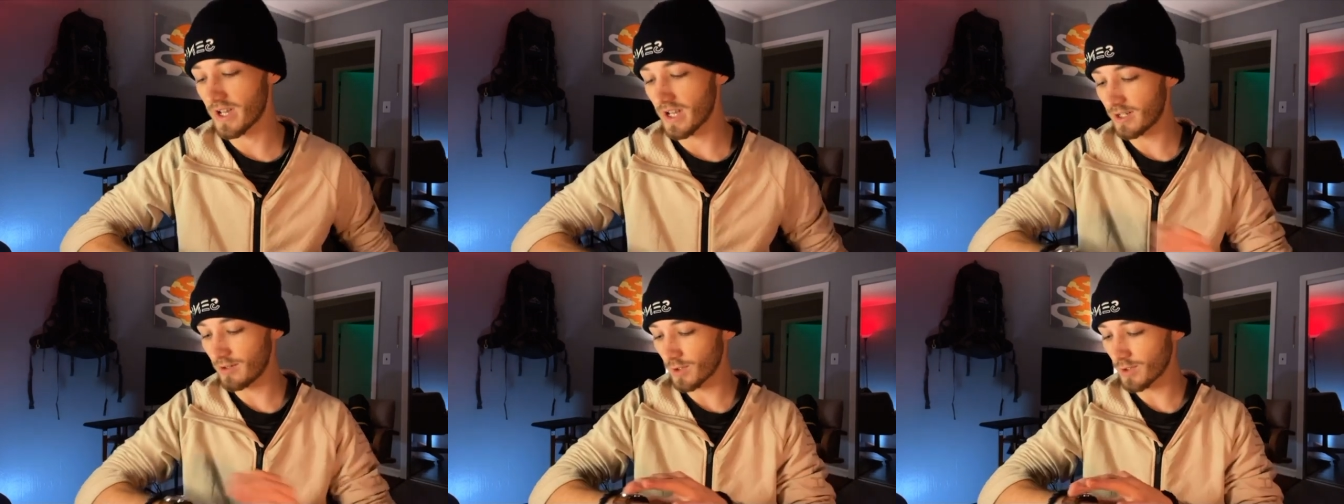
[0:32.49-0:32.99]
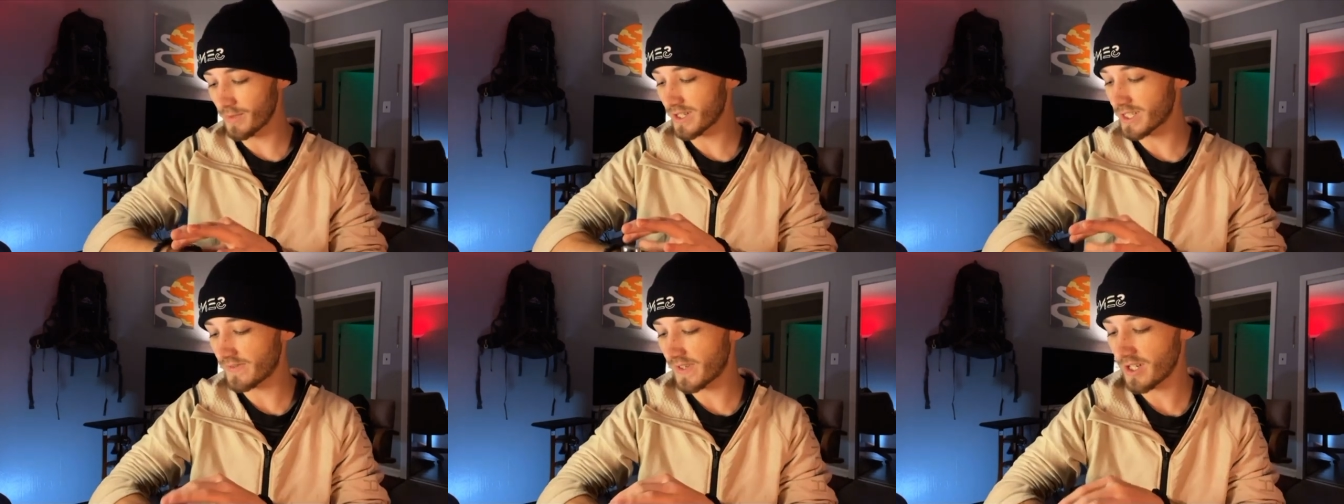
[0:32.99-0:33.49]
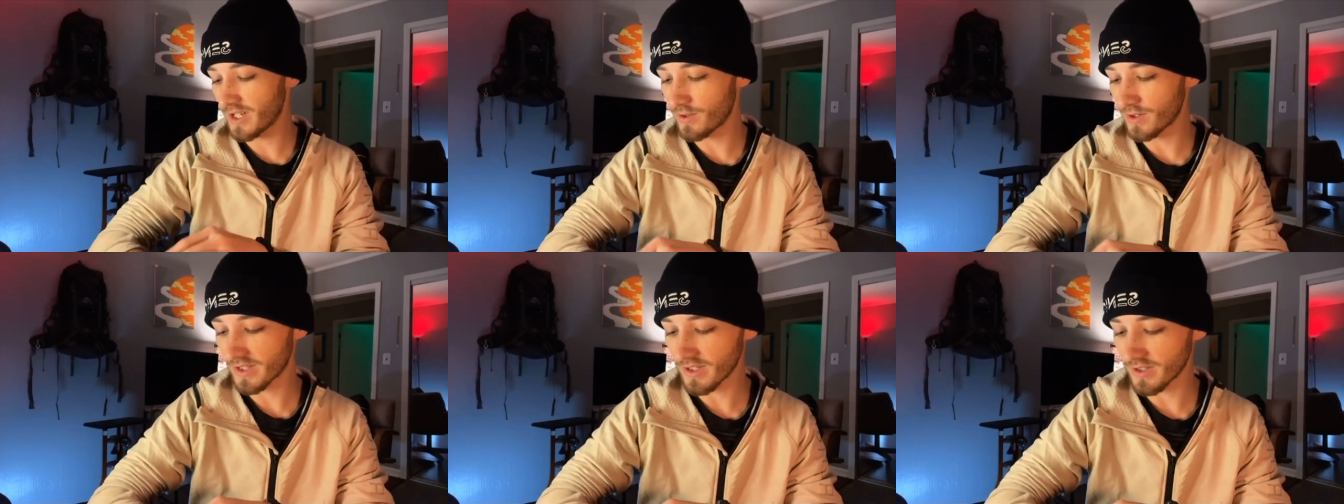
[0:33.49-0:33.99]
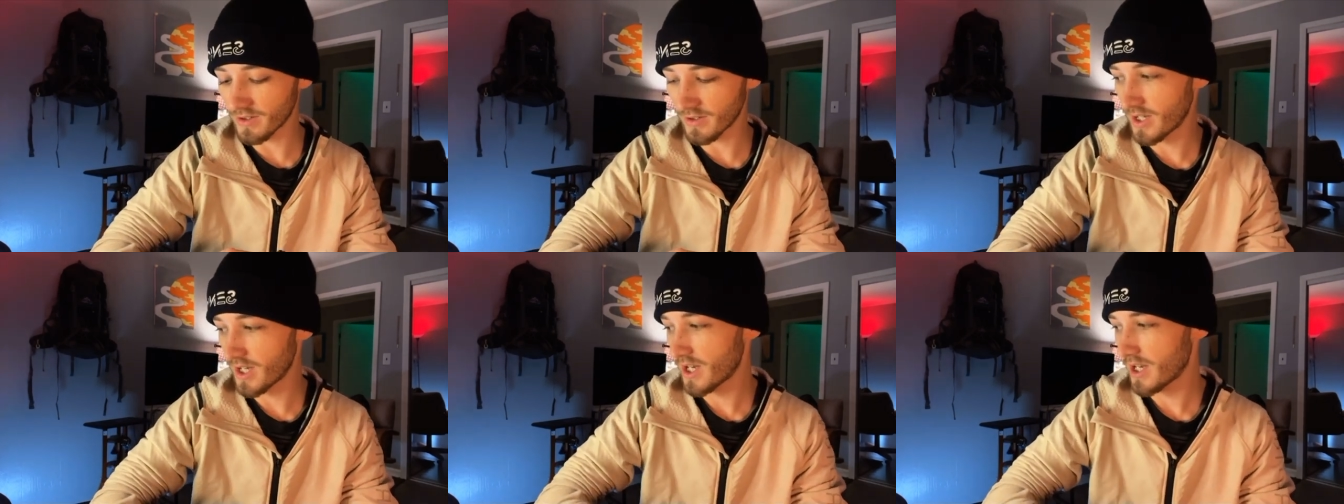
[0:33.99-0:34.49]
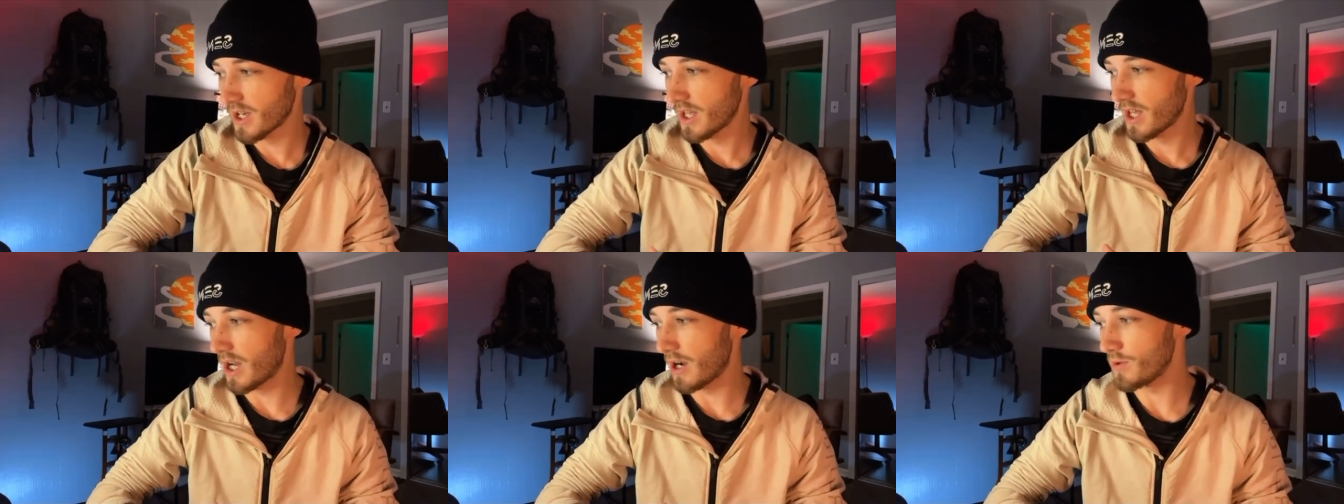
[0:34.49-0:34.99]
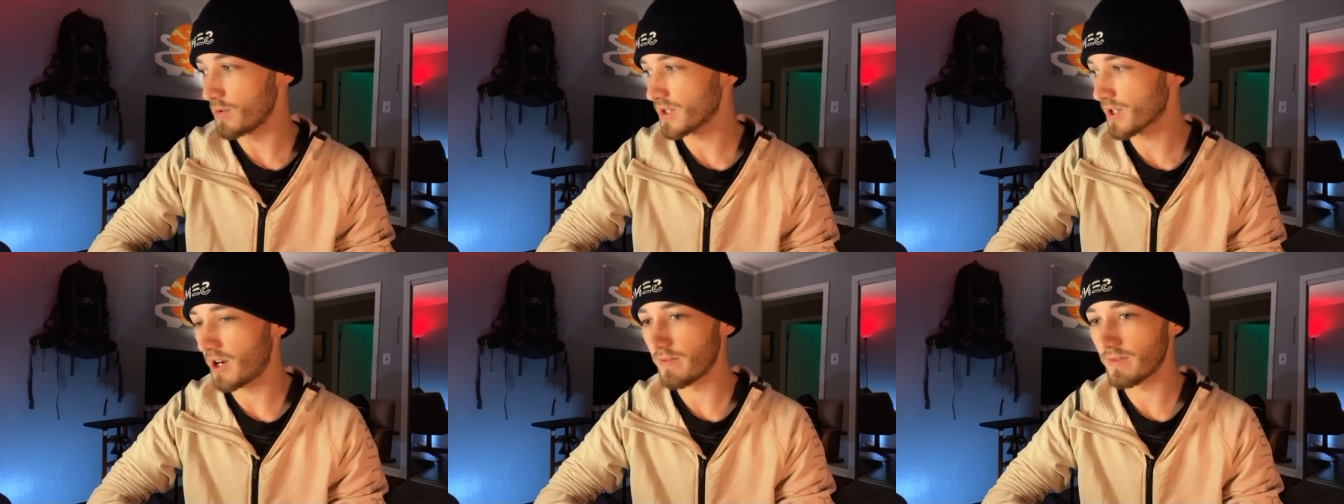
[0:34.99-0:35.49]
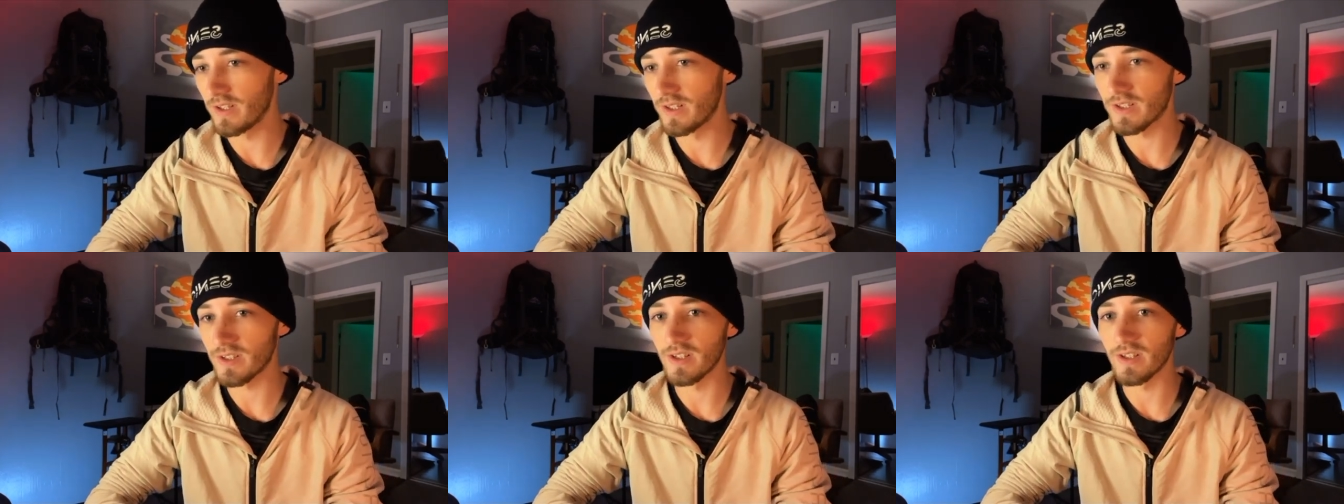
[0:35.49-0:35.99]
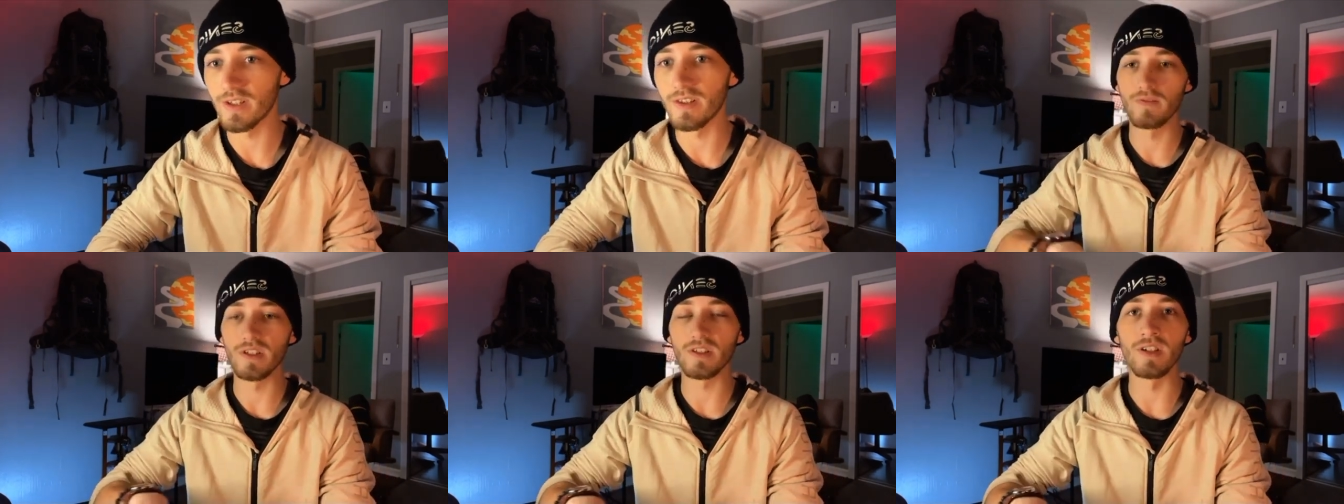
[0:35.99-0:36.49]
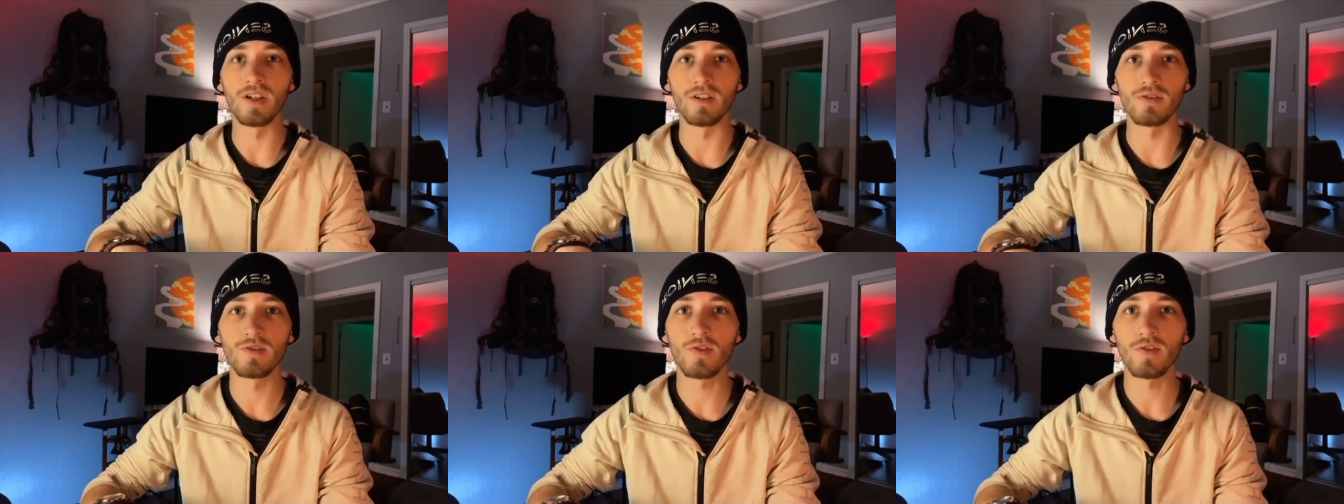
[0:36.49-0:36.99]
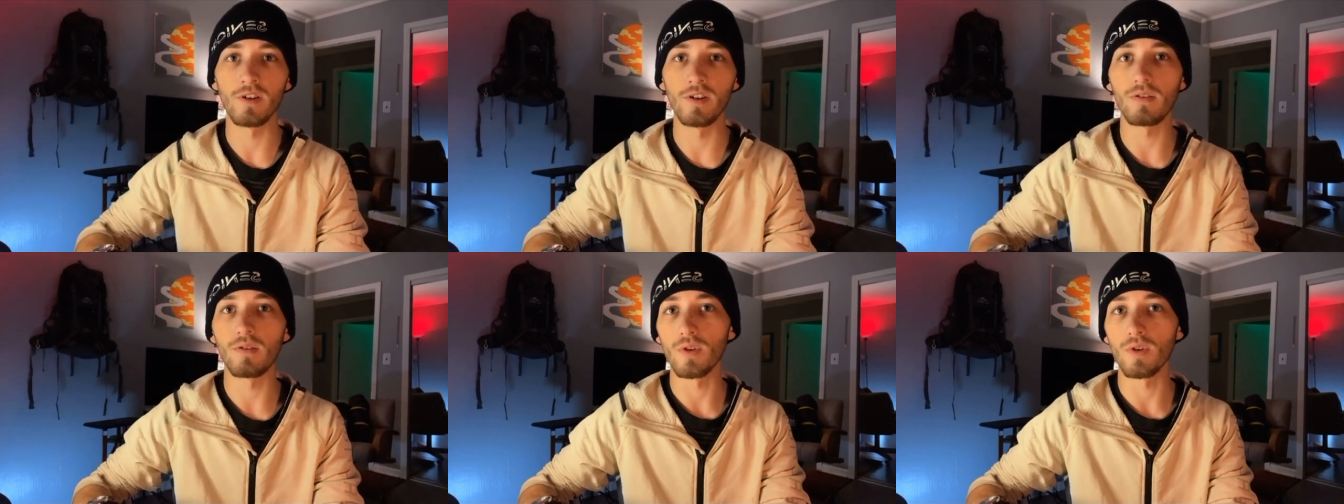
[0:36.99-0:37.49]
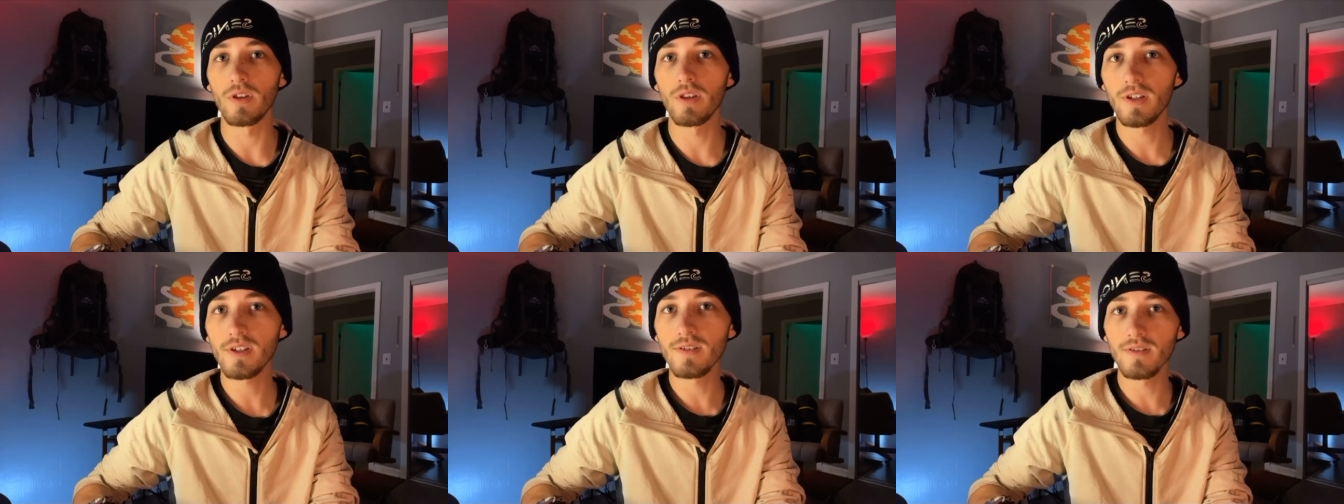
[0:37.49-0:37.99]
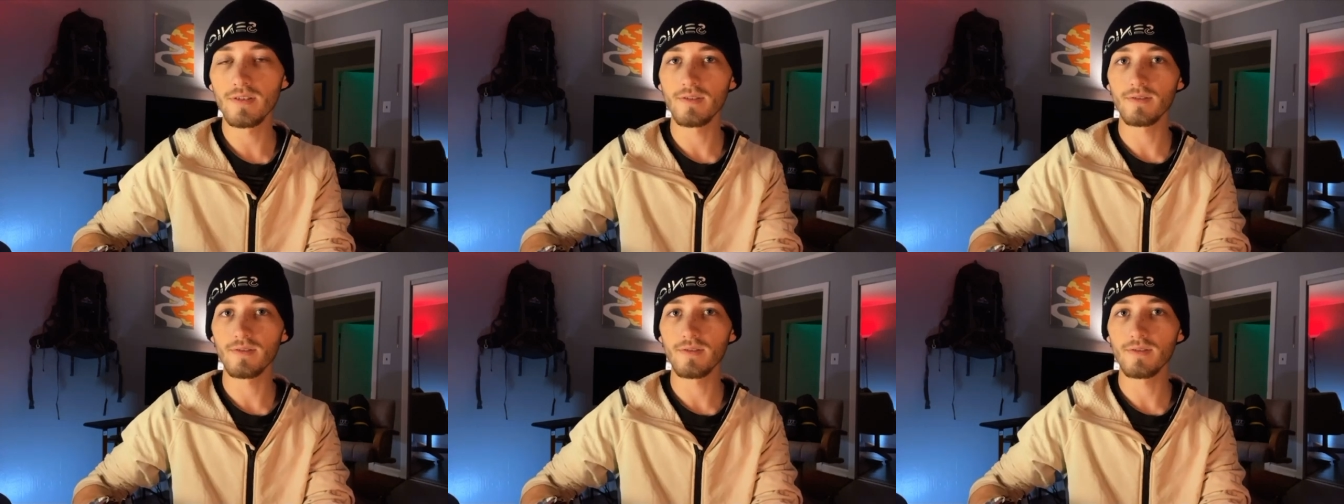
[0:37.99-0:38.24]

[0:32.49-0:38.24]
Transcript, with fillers: I didn't want to make this video until I was confident in this gear's trail worthiness.